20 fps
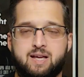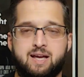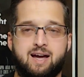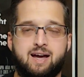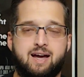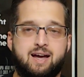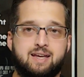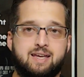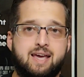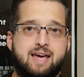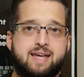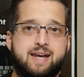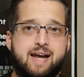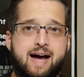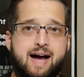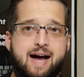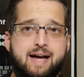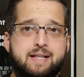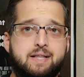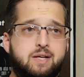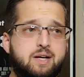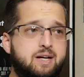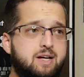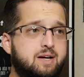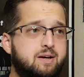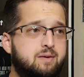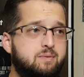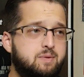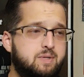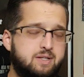Again, I
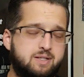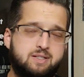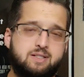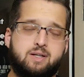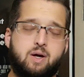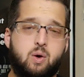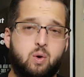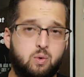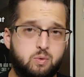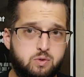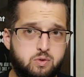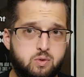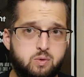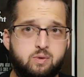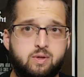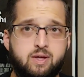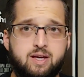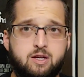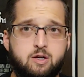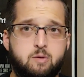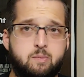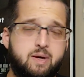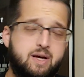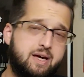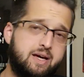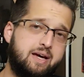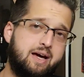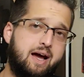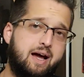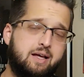loved old school Anchor
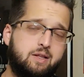Bay.